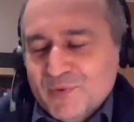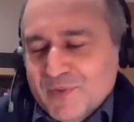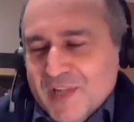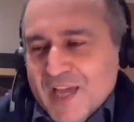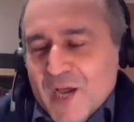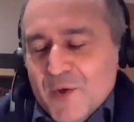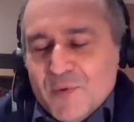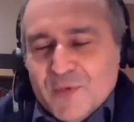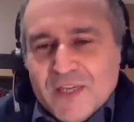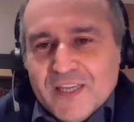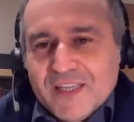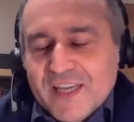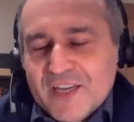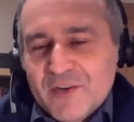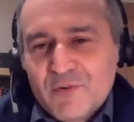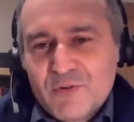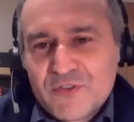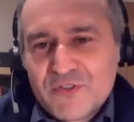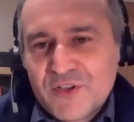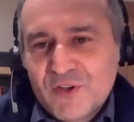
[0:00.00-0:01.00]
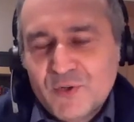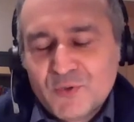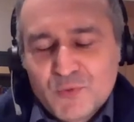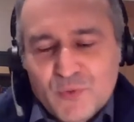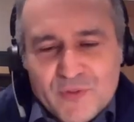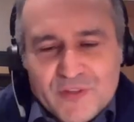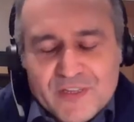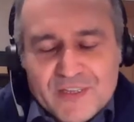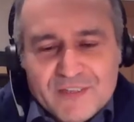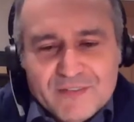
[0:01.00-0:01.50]
Now we can get a result
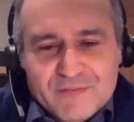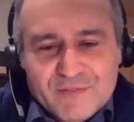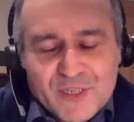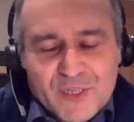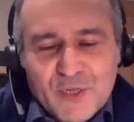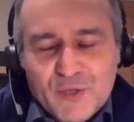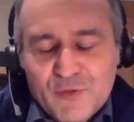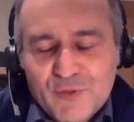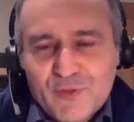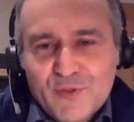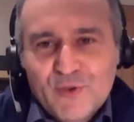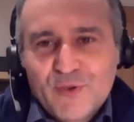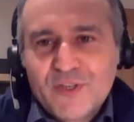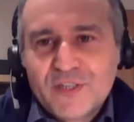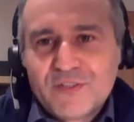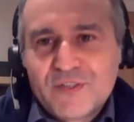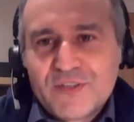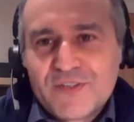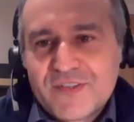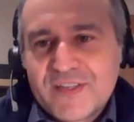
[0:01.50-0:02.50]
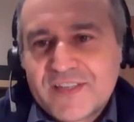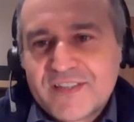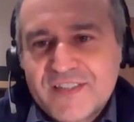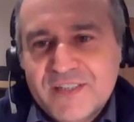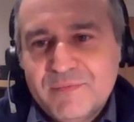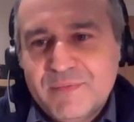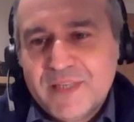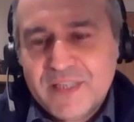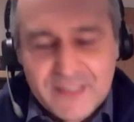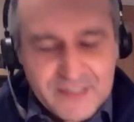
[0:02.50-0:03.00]
within 30 to 60
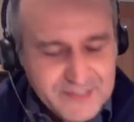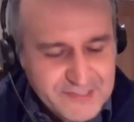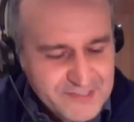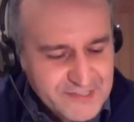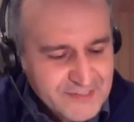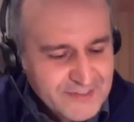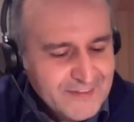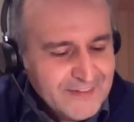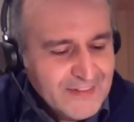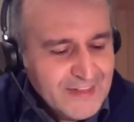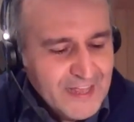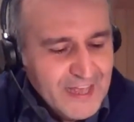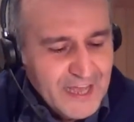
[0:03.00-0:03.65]
minutes.